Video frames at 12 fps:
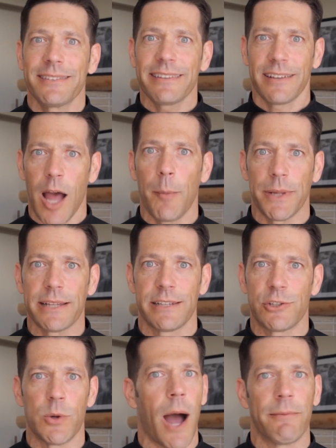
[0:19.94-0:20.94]
it's a complex
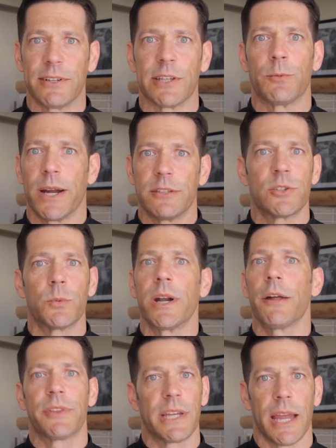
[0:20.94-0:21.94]
issue, obviously, right? So right
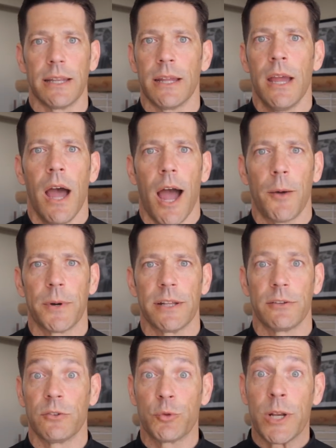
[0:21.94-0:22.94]
out the gate, I want to
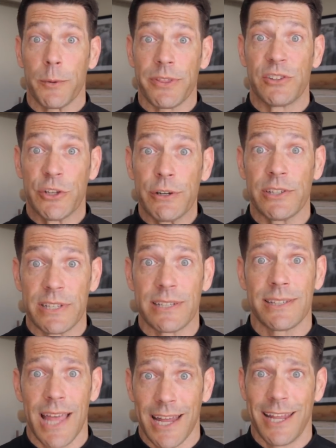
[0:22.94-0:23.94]
treat it with the seriousness
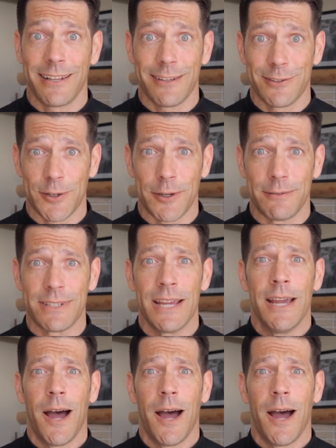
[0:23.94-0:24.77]
that it deserves.